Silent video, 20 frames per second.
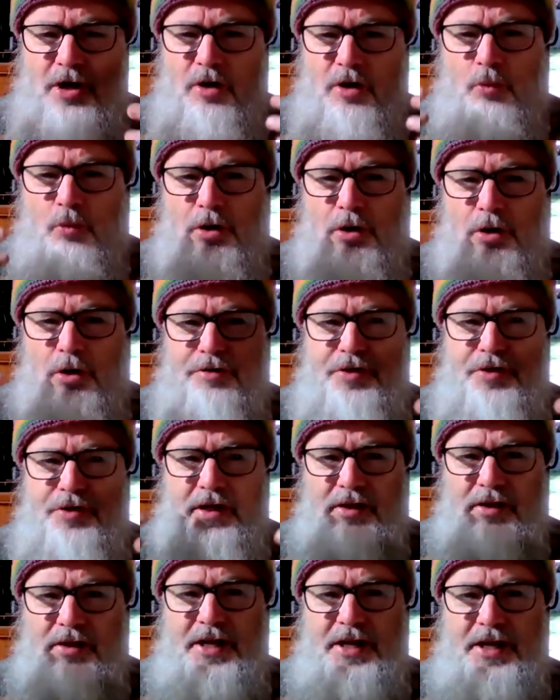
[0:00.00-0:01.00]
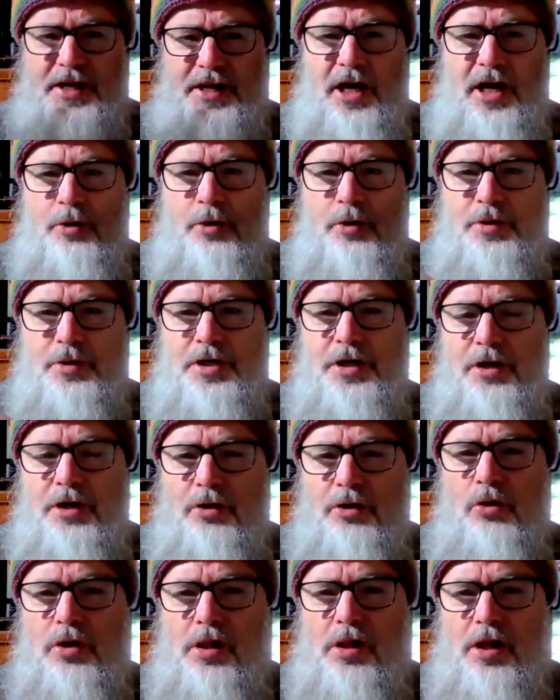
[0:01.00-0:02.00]
what you think letting go is going to
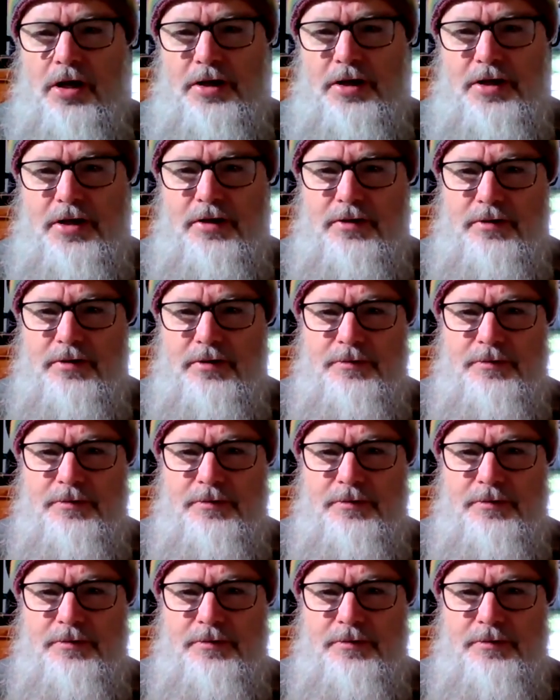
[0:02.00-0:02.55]
look like.